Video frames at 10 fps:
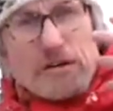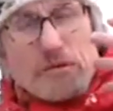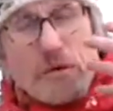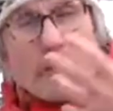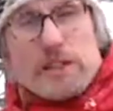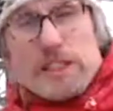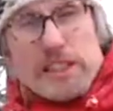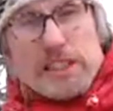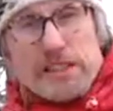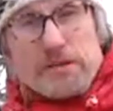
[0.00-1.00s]
what we
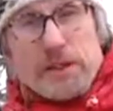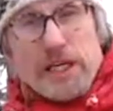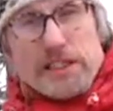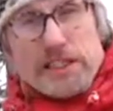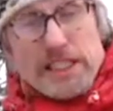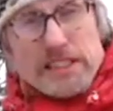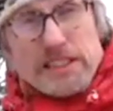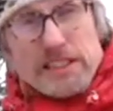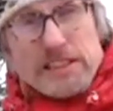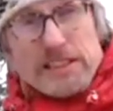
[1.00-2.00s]
see with our
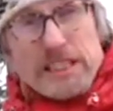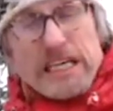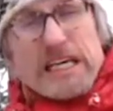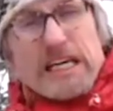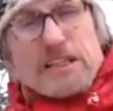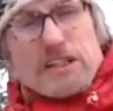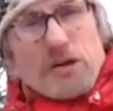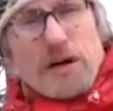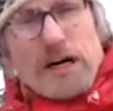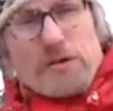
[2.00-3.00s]
senses, you
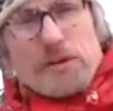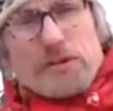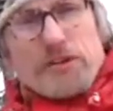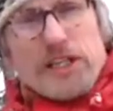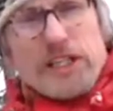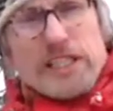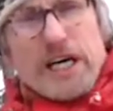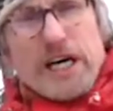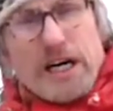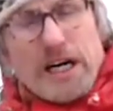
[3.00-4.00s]
know how we feel in
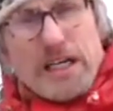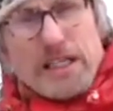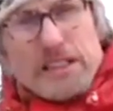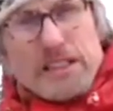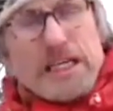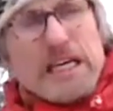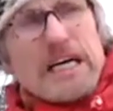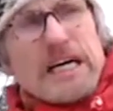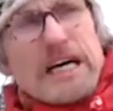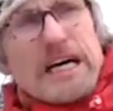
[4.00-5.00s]
our heart,
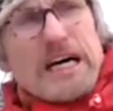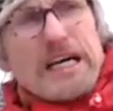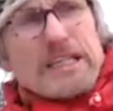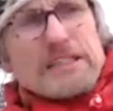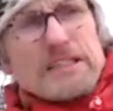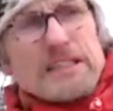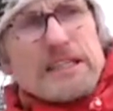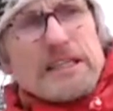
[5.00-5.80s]
and